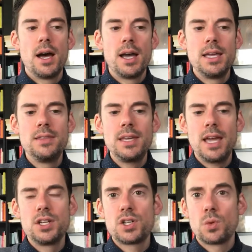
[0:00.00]
In the
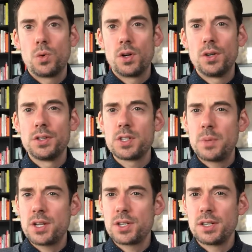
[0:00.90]
ancient world,
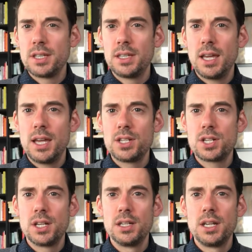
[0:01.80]
especially in the
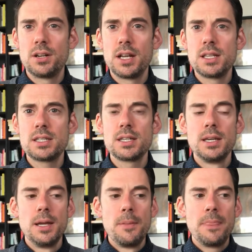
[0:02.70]
ancient Near East,
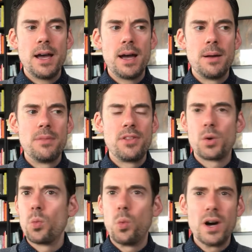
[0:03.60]
there
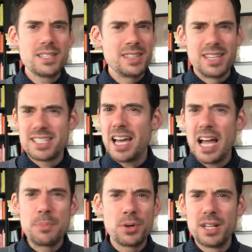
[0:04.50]
wasn't this
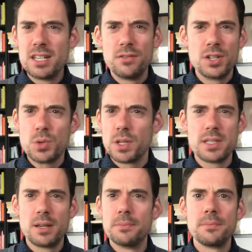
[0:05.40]

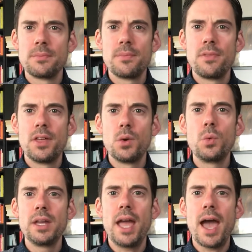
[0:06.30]
hyper-individualism that
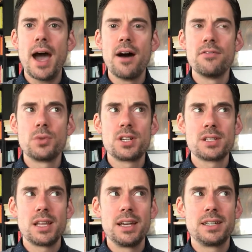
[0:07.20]
we have, which is
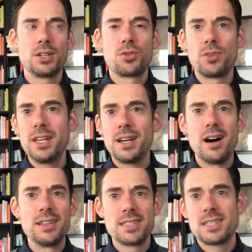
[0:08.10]
like Greek
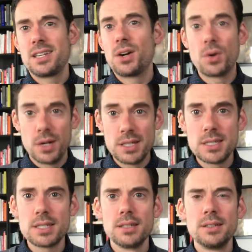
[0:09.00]
on steroids.